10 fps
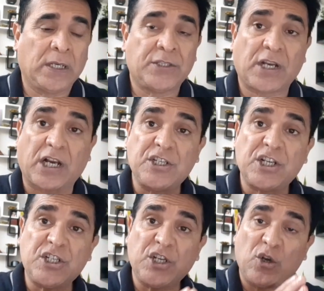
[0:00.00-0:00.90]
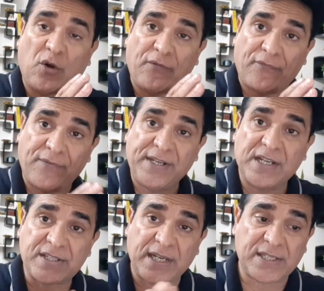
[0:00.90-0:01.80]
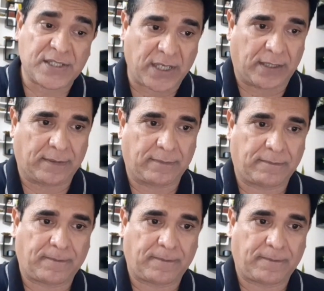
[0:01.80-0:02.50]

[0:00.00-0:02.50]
The conjunction of Venus and Sun